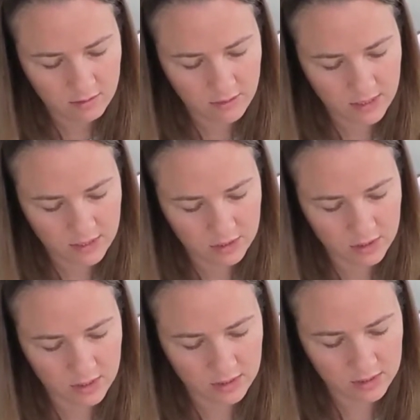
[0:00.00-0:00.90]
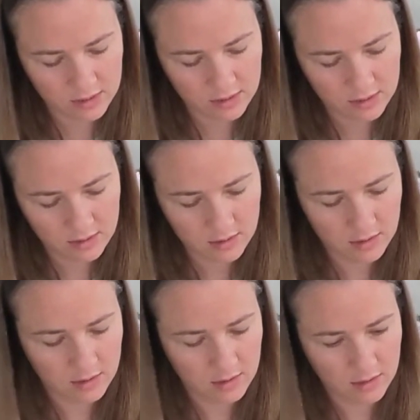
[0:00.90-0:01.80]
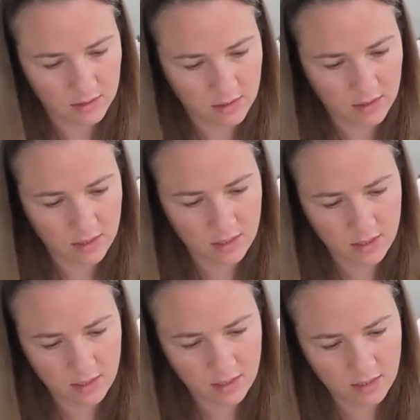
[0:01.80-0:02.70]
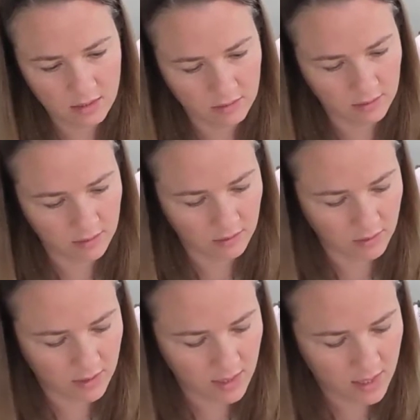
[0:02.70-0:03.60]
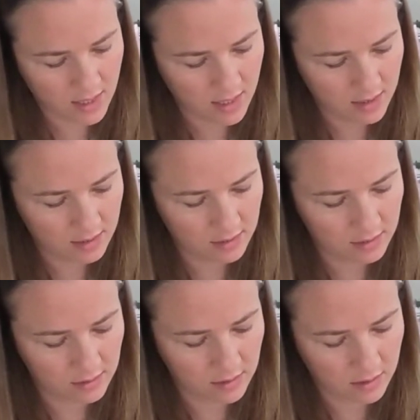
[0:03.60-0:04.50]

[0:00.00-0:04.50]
we can just cut our little guys.